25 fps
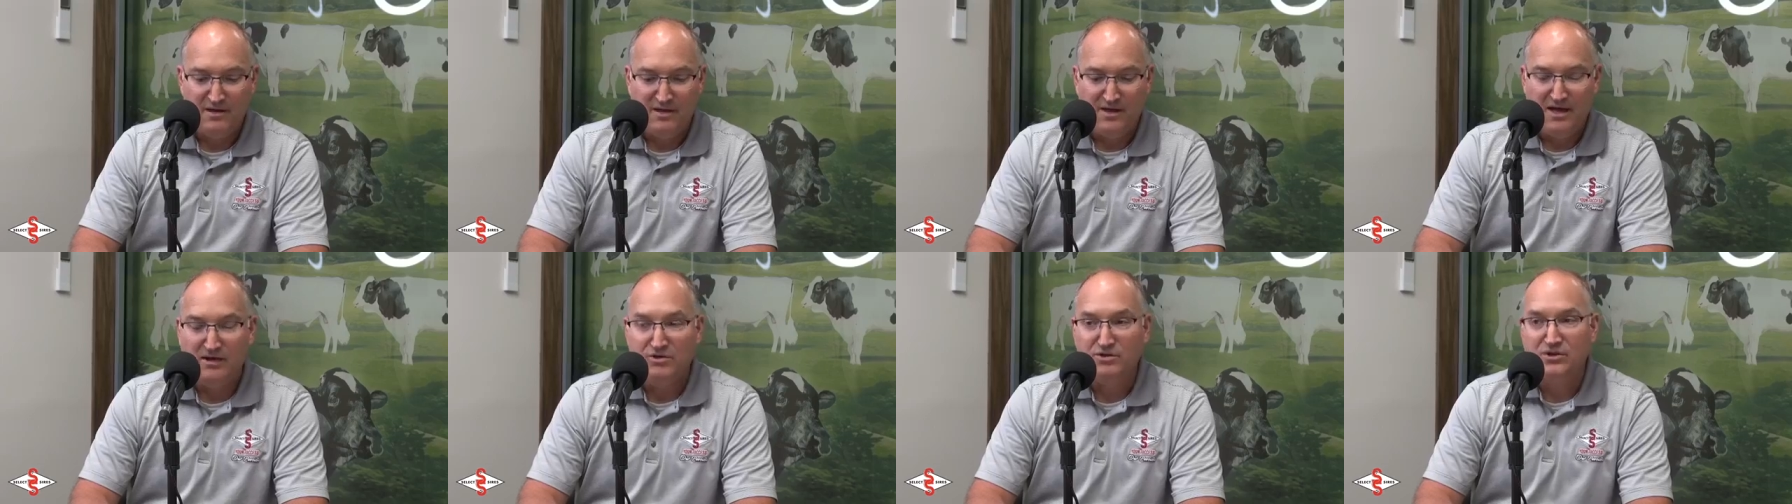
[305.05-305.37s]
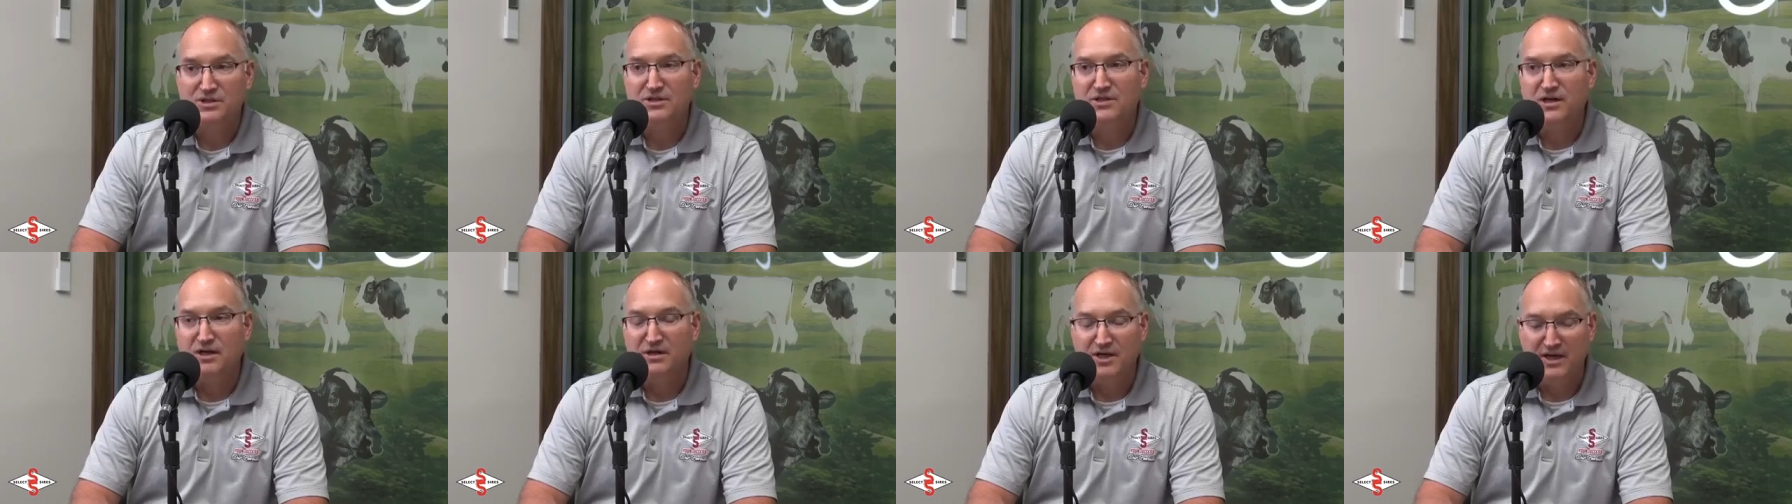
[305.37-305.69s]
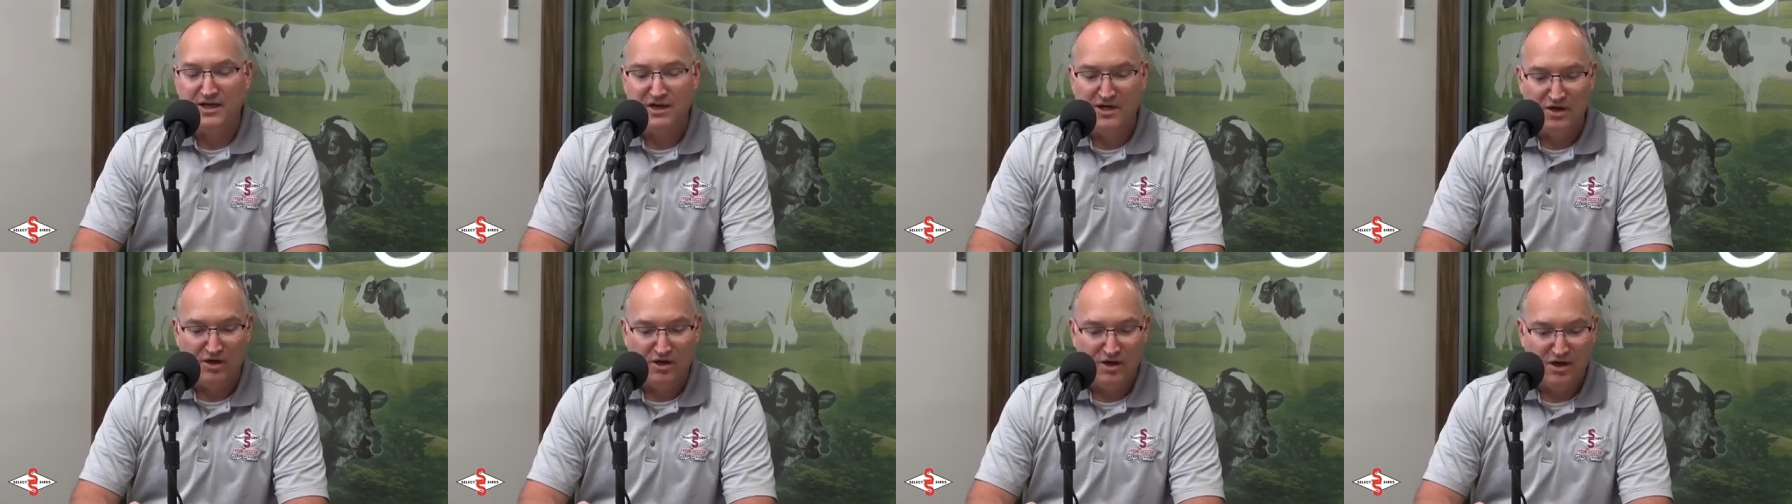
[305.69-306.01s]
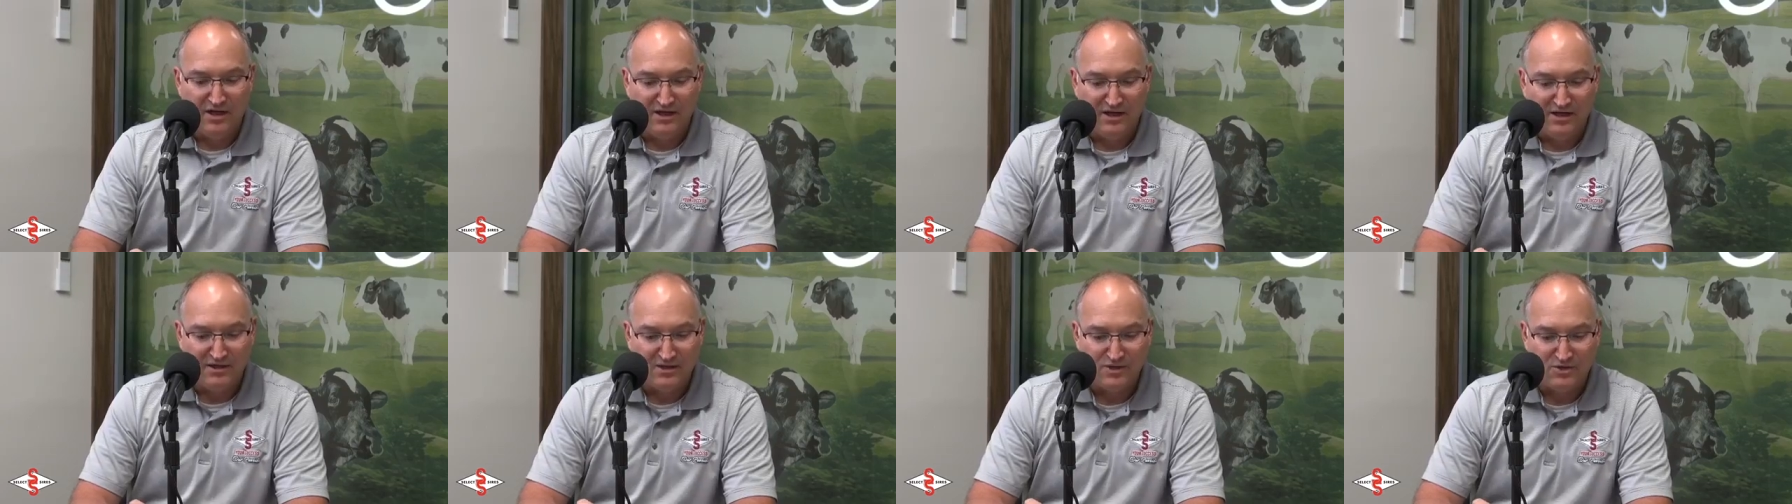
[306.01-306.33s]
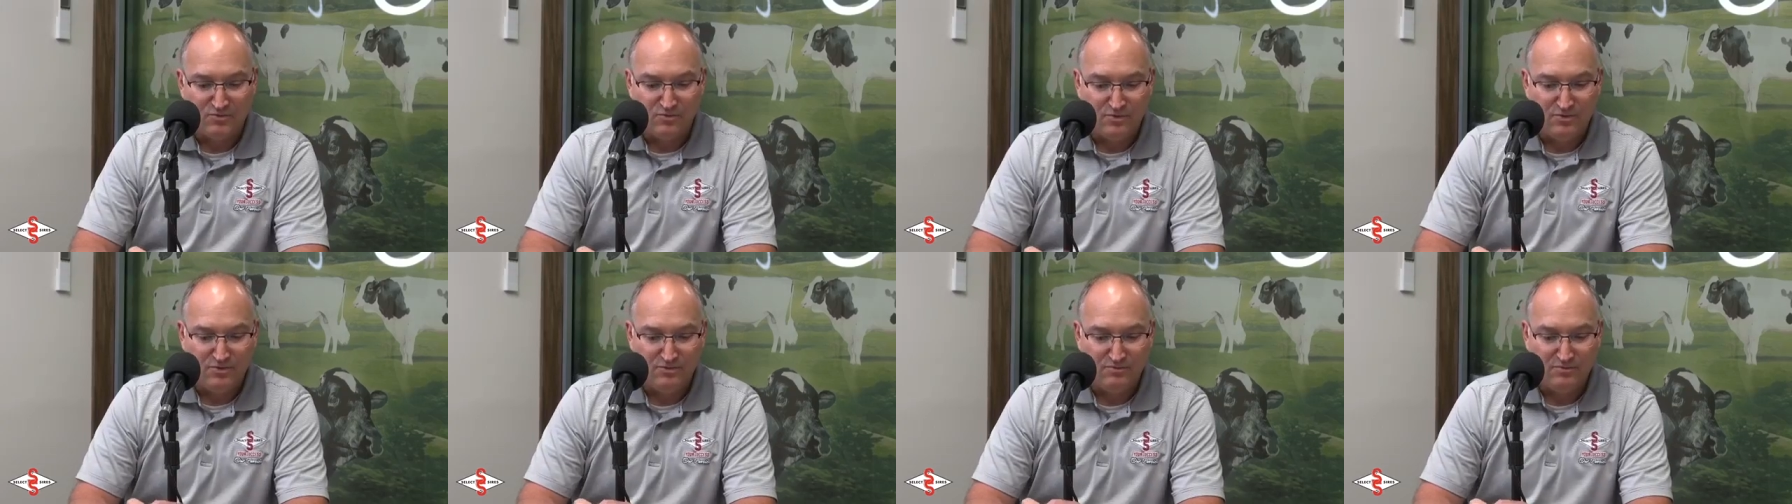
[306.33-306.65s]
Now starting in
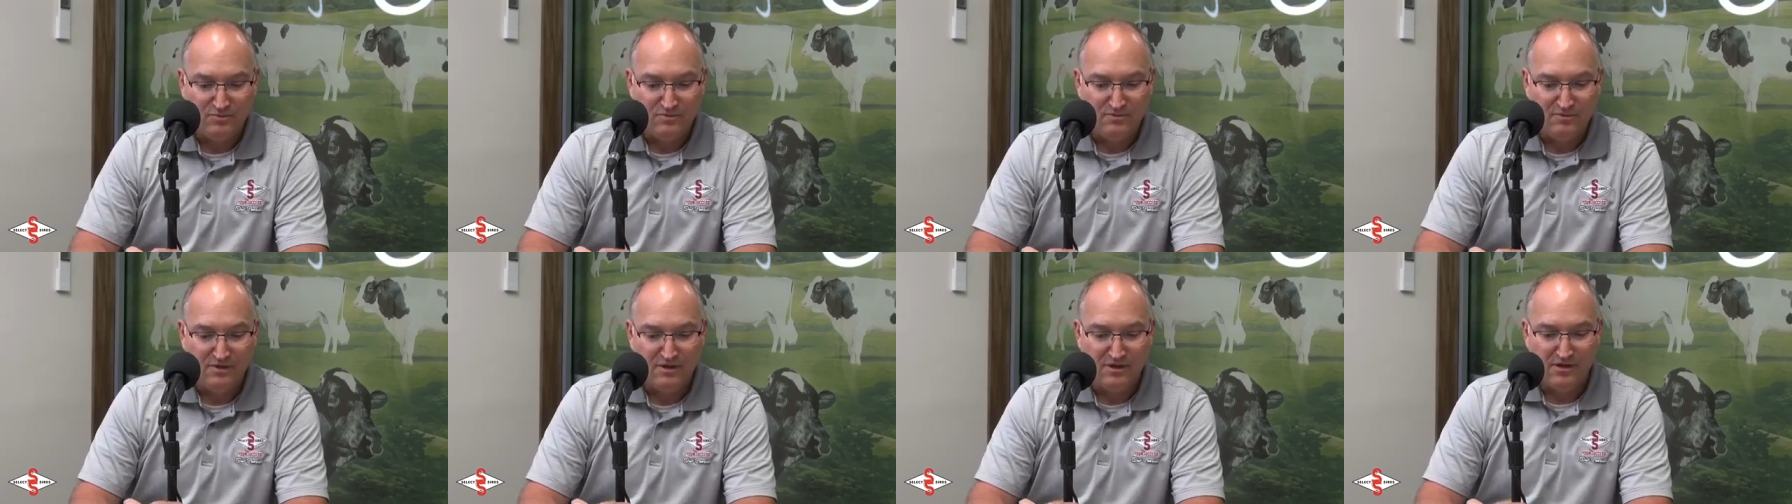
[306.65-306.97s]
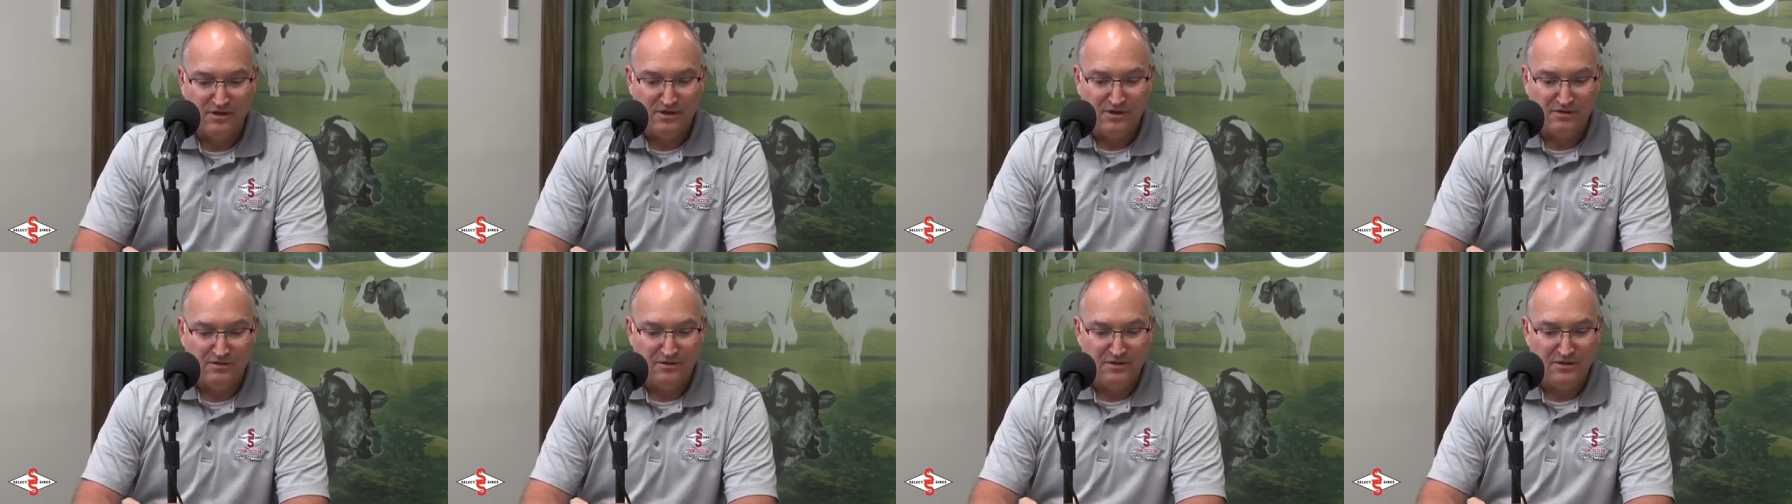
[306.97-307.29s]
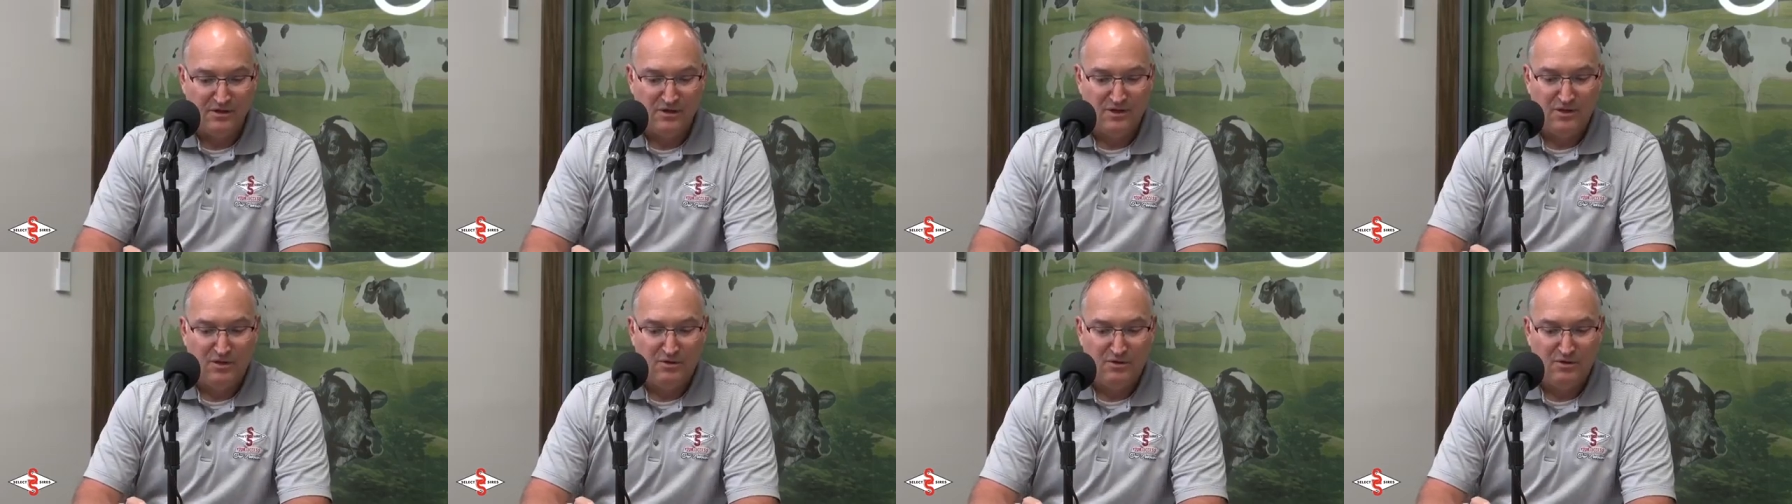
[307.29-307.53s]
August, uh,